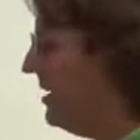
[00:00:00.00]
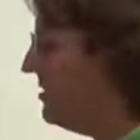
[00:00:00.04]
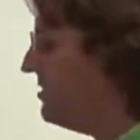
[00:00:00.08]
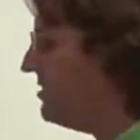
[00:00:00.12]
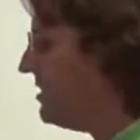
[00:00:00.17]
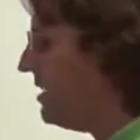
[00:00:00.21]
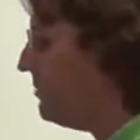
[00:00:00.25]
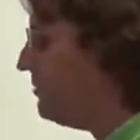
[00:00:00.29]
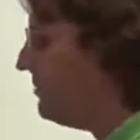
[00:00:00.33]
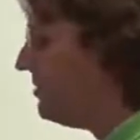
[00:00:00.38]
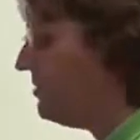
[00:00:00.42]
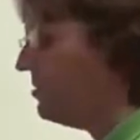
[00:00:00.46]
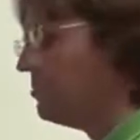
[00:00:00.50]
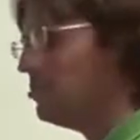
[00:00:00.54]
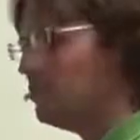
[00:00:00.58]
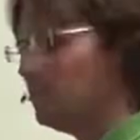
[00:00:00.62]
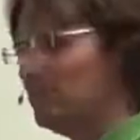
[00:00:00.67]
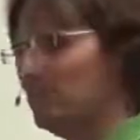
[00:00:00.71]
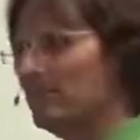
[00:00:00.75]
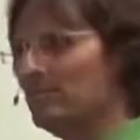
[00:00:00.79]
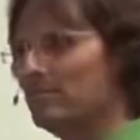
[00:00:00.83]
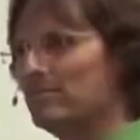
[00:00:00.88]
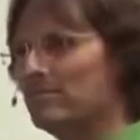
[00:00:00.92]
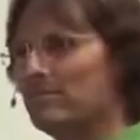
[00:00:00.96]
and some of the
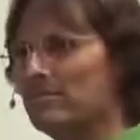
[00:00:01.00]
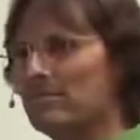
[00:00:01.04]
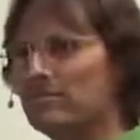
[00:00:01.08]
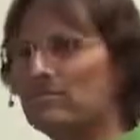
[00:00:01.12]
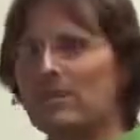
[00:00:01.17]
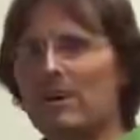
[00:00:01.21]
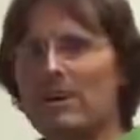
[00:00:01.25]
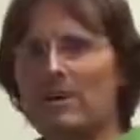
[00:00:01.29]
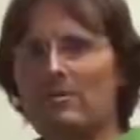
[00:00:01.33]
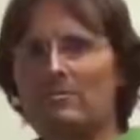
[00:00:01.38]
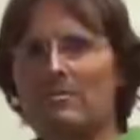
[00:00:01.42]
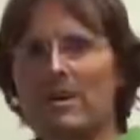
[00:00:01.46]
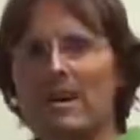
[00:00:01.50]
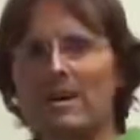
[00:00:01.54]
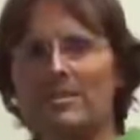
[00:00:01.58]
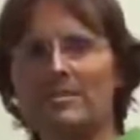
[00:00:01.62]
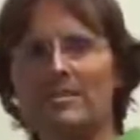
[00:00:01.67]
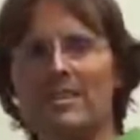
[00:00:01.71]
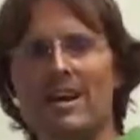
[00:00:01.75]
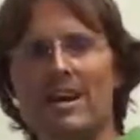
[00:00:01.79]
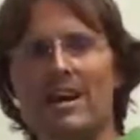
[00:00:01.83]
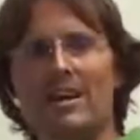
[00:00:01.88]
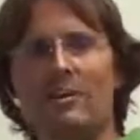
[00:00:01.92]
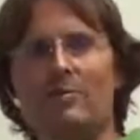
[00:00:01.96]
choices the child
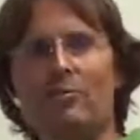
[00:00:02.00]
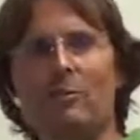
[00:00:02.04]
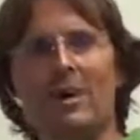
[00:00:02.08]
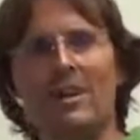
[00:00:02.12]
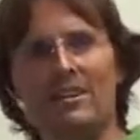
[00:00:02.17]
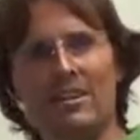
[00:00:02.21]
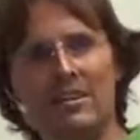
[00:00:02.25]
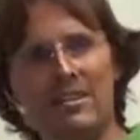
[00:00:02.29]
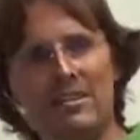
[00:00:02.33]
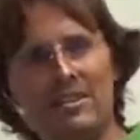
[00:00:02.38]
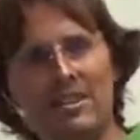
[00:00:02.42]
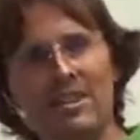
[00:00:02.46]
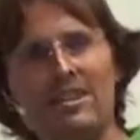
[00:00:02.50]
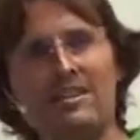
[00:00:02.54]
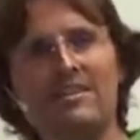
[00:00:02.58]
makes are when it